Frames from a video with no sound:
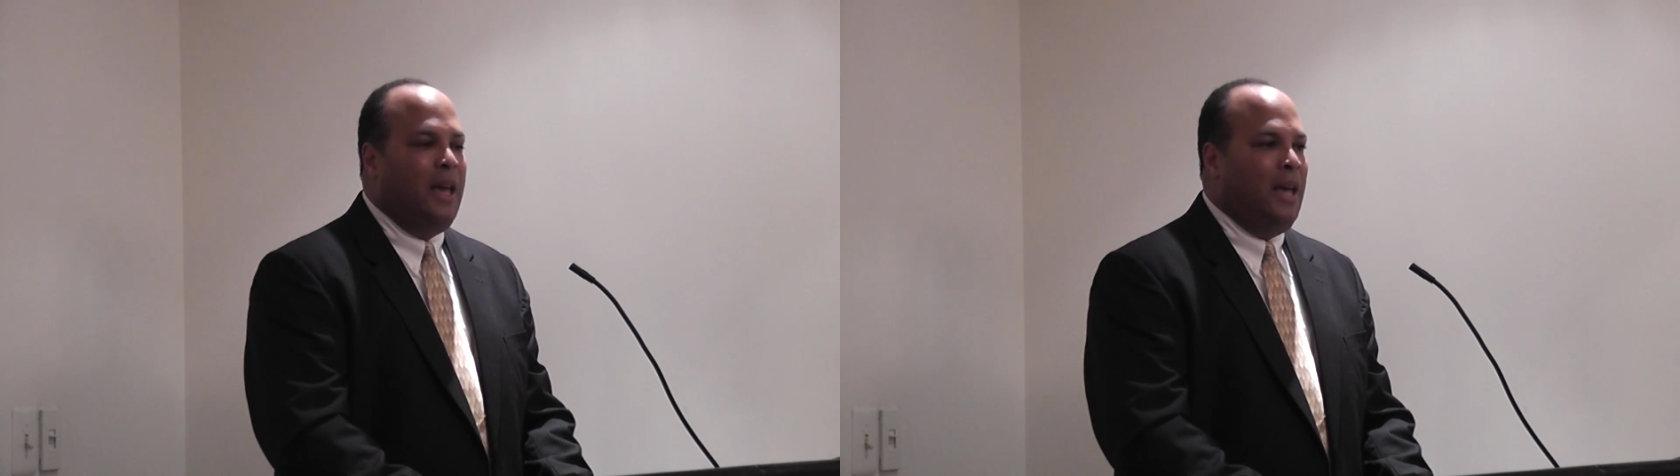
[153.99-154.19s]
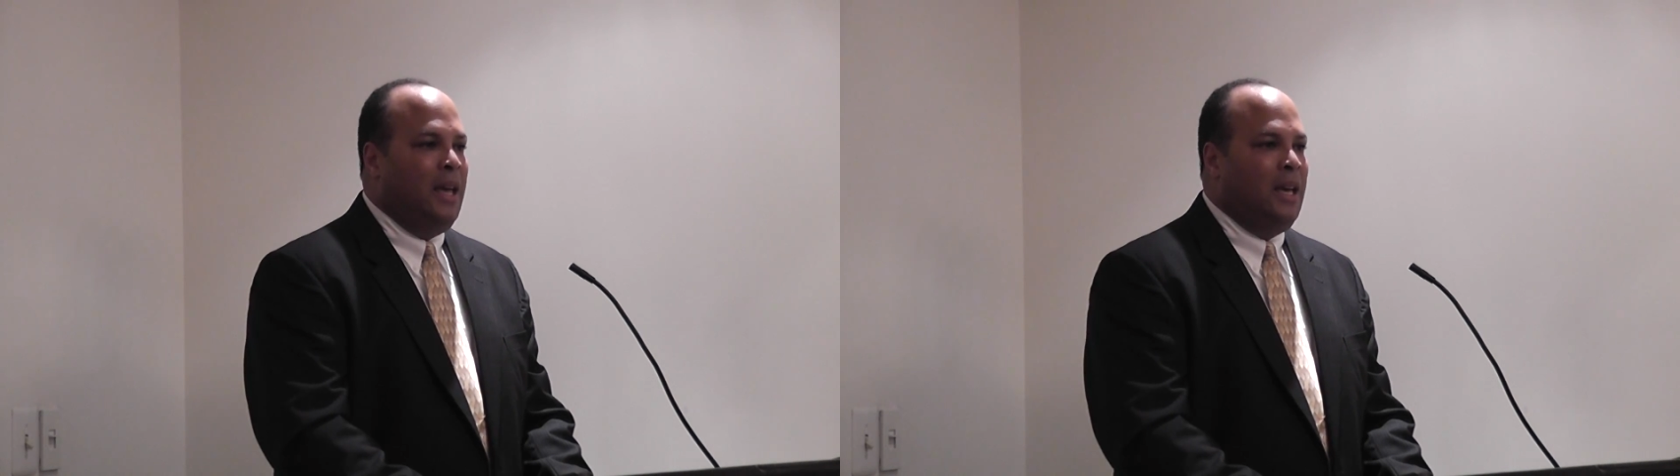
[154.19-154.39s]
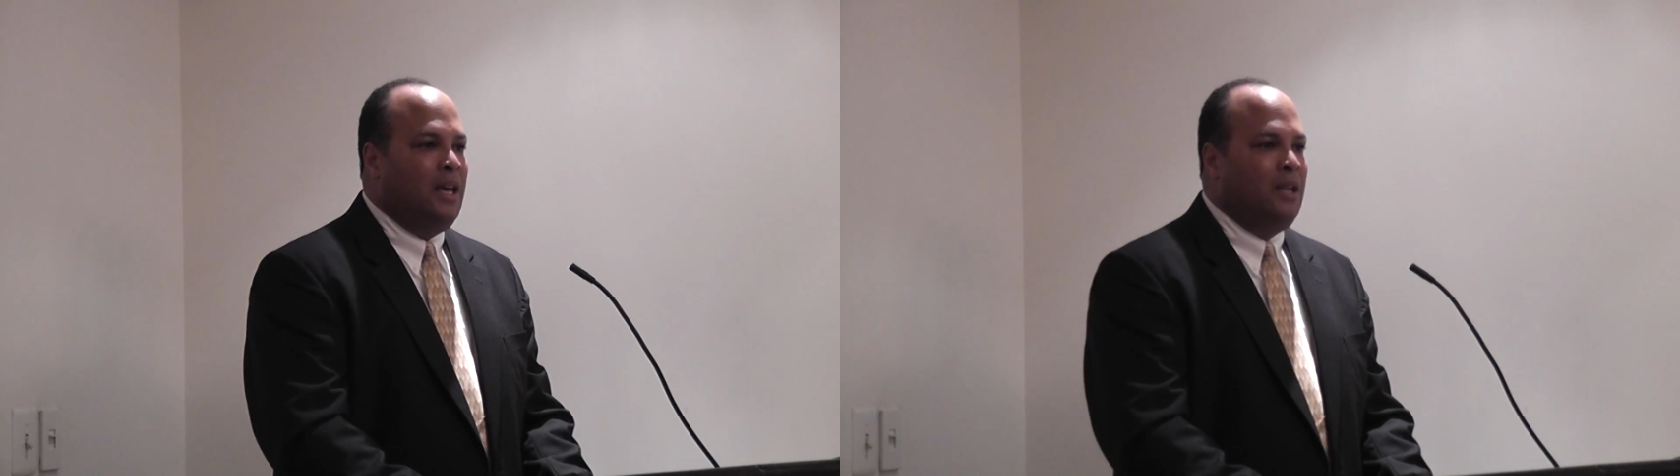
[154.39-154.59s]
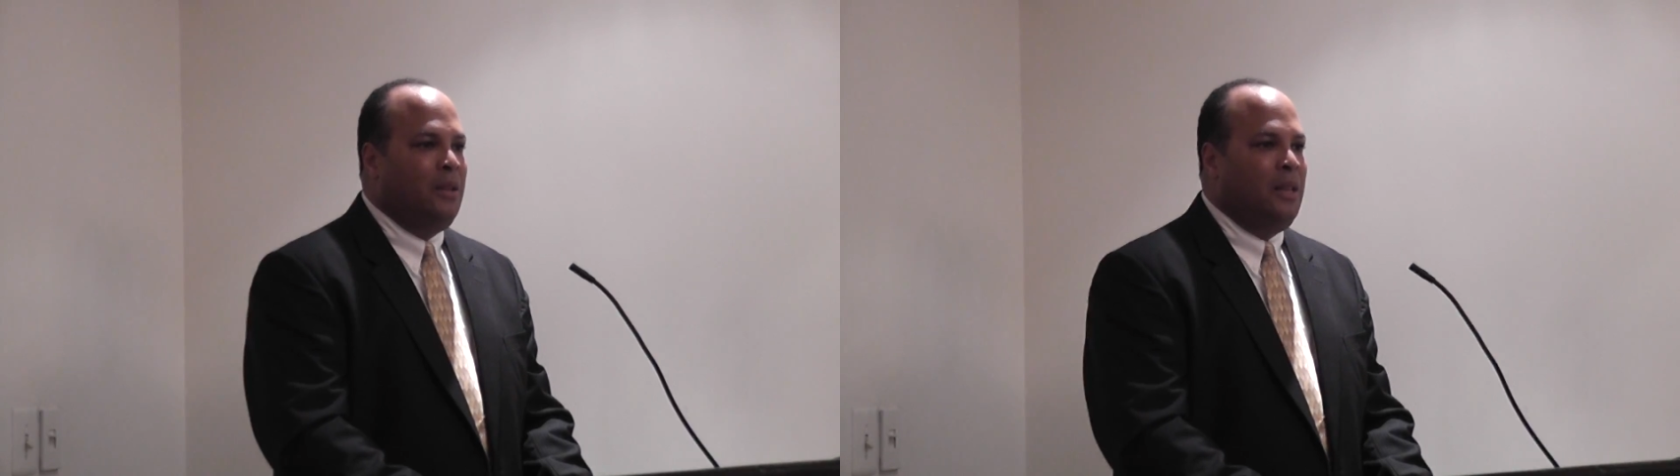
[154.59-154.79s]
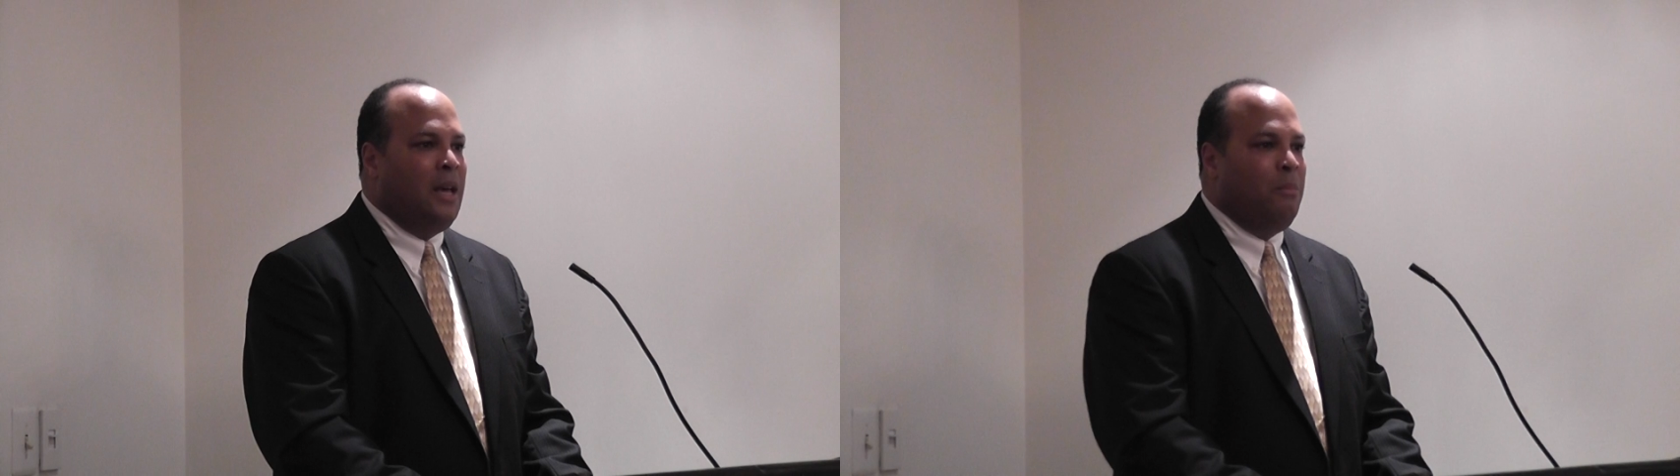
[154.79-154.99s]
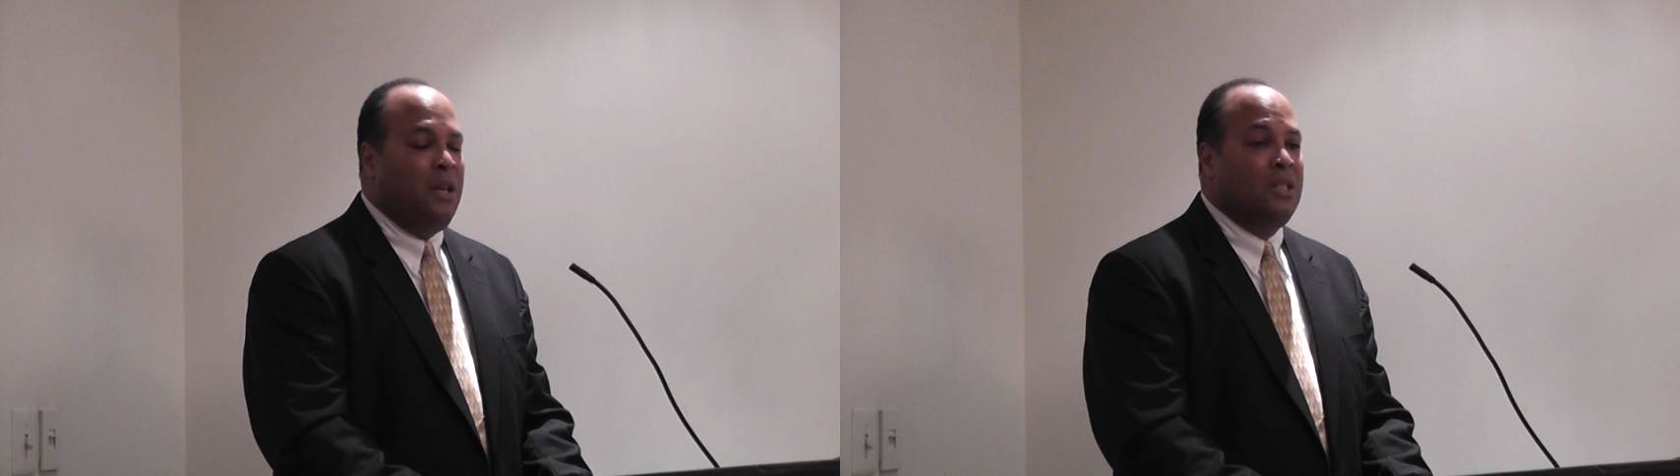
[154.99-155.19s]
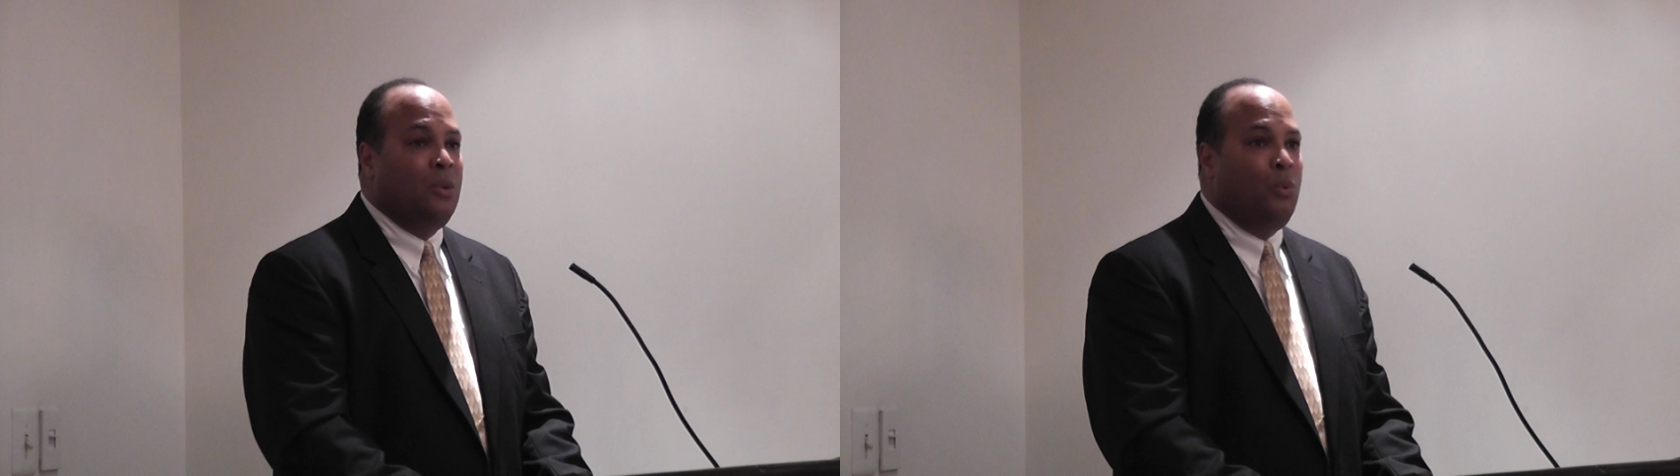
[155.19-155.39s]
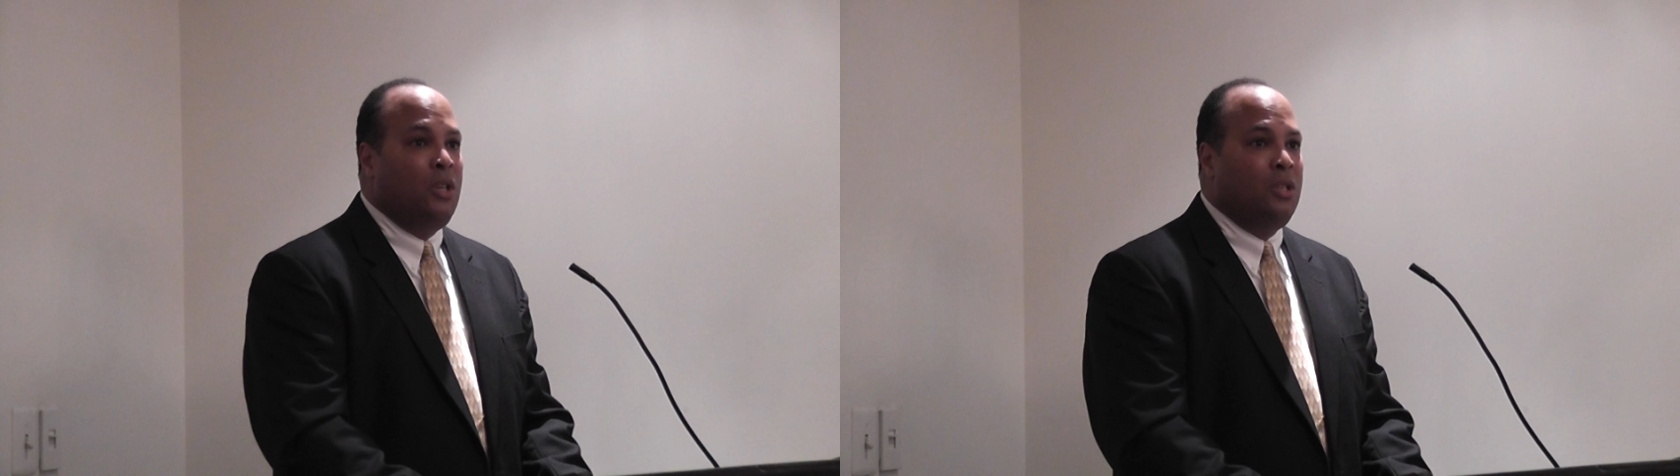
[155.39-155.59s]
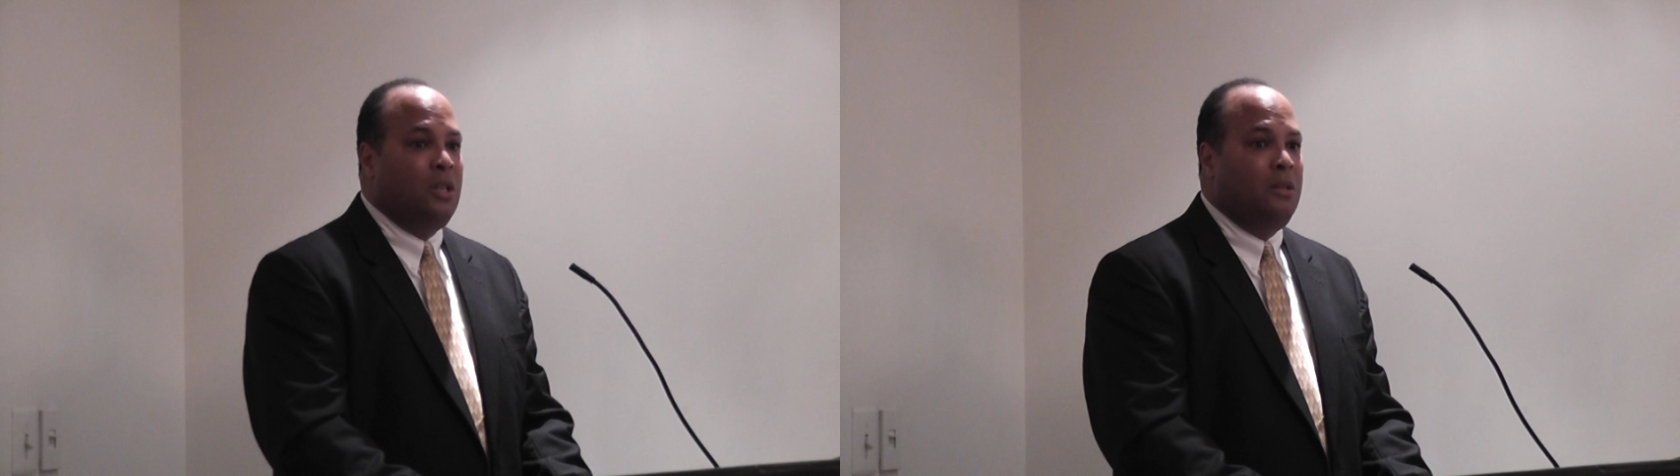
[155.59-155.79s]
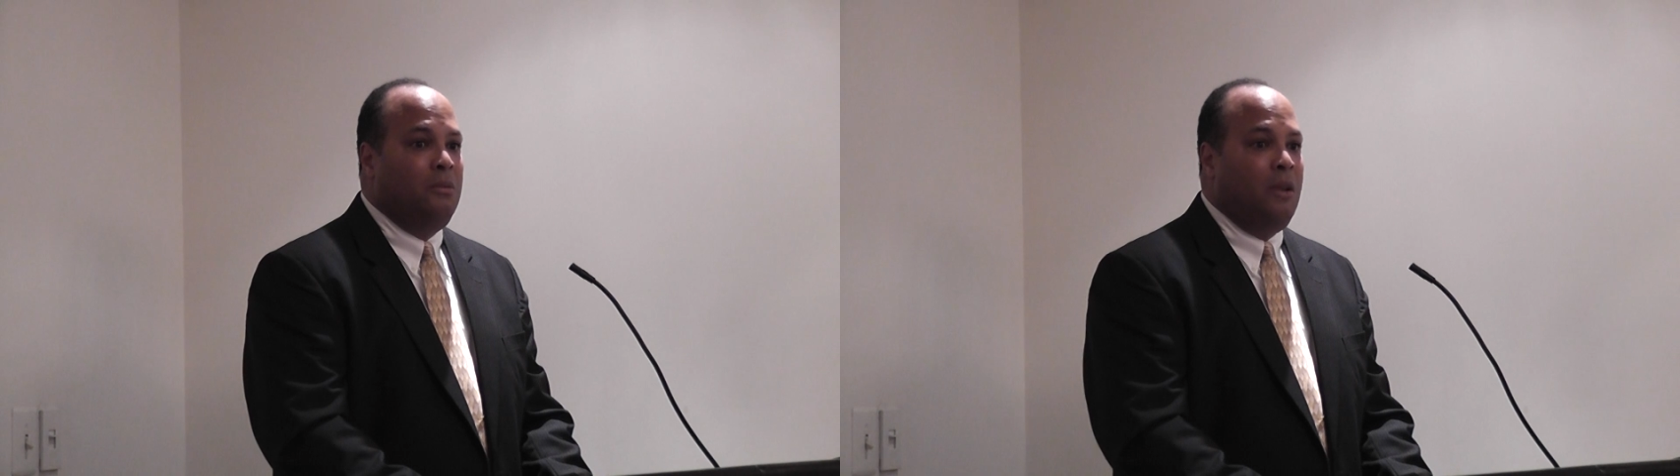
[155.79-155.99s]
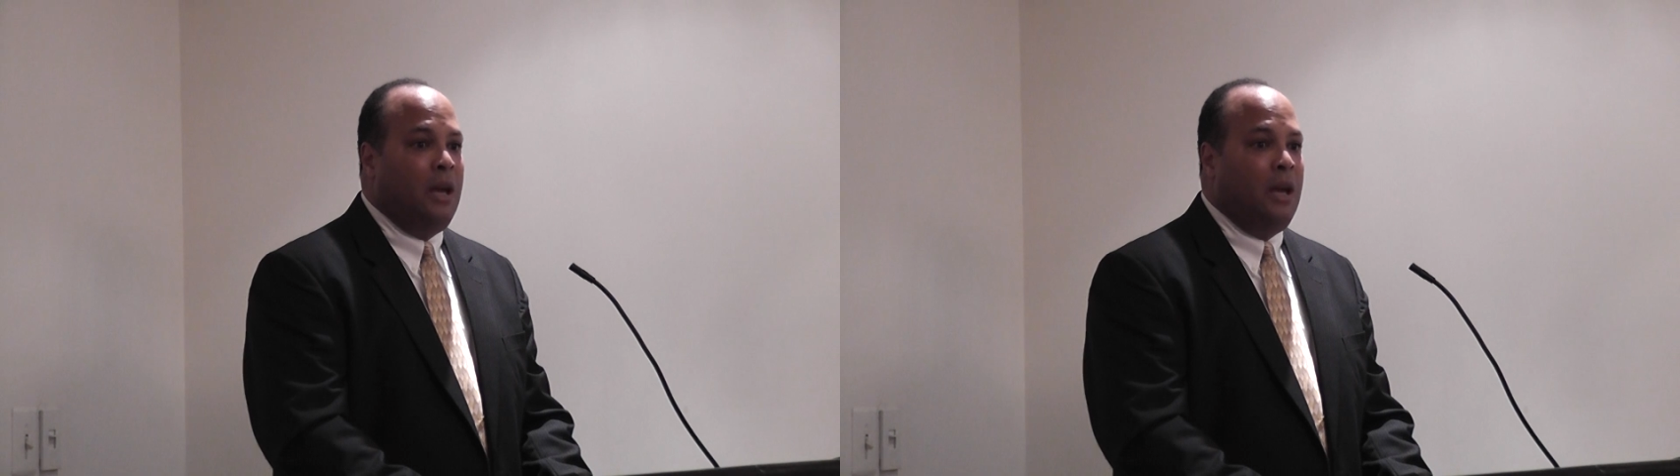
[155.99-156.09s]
And that means that we should